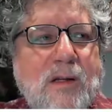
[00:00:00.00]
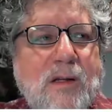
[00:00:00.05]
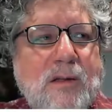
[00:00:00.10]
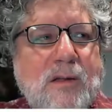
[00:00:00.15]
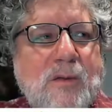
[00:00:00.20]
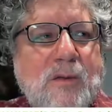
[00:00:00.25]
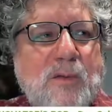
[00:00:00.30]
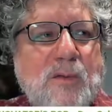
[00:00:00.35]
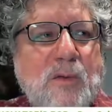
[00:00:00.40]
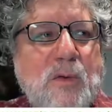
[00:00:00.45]

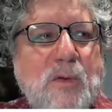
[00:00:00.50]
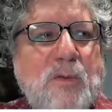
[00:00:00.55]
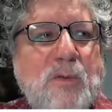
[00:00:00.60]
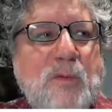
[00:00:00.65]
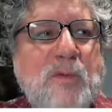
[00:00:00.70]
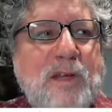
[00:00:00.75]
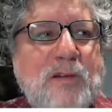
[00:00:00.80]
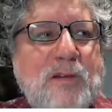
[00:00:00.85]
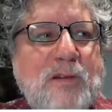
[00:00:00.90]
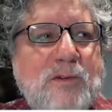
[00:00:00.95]

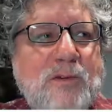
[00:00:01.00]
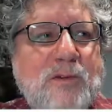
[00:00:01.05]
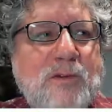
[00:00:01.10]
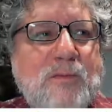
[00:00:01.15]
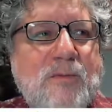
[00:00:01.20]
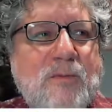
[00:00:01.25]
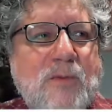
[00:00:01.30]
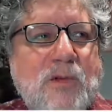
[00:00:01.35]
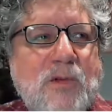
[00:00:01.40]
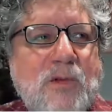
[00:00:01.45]

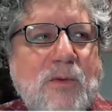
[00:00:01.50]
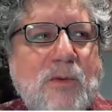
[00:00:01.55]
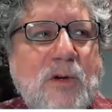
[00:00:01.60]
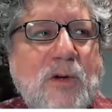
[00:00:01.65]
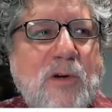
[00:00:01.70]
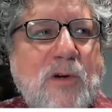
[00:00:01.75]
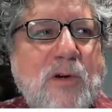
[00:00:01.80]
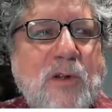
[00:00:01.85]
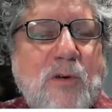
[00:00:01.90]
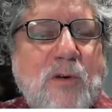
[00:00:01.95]
vendors
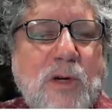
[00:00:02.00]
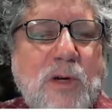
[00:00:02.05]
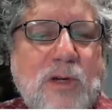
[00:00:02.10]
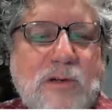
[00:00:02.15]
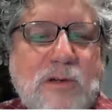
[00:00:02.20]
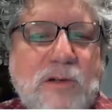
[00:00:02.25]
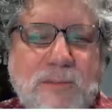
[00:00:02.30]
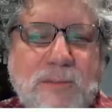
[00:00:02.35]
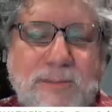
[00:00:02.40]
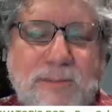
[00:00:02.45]
showing off
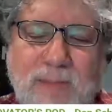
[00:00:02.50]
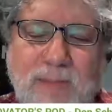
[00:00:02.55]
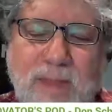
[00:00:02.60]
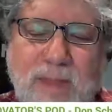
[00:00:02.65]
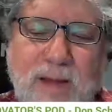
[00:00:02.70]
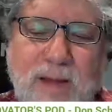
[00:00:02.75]
their wares.